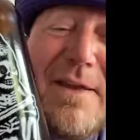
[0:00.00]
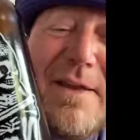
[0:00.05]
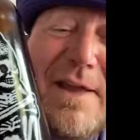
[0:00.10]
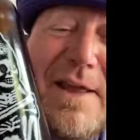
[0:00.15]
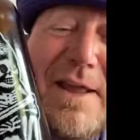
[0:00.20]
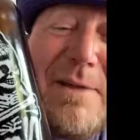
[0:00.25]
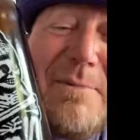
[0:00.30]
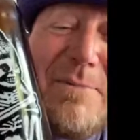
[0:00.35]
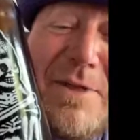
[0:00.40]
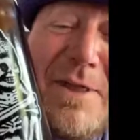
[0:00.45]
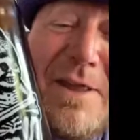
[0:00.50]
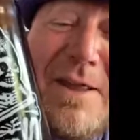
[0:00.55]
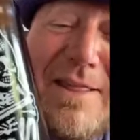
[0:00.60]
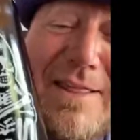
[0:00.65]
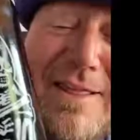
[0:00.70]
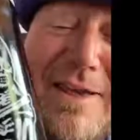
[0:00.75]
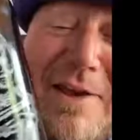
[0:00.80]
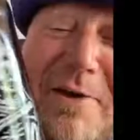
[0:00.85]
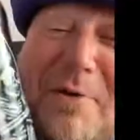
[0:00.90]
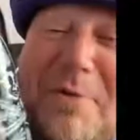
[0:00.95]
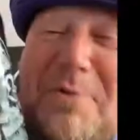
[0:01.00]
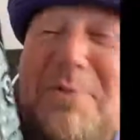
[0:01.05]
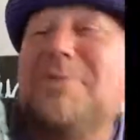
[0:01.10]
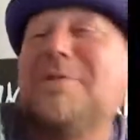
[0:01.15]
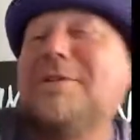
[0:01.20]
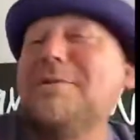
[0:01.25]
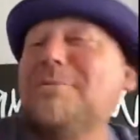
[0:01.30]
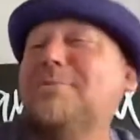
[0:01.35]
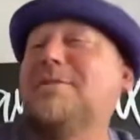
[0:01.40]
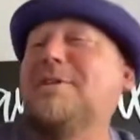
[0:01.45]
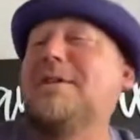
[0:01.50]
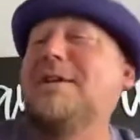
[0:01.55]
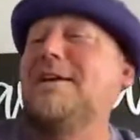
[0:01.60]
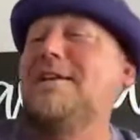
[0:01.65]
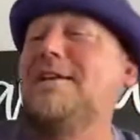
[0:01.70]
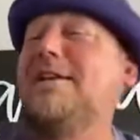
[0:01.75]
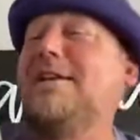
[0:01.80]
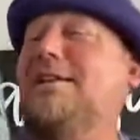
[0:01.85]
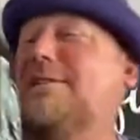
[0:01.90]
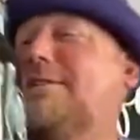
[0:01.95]
Him is cold. Him
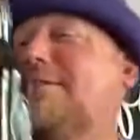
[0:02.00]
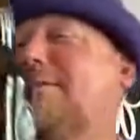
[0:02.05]
skin is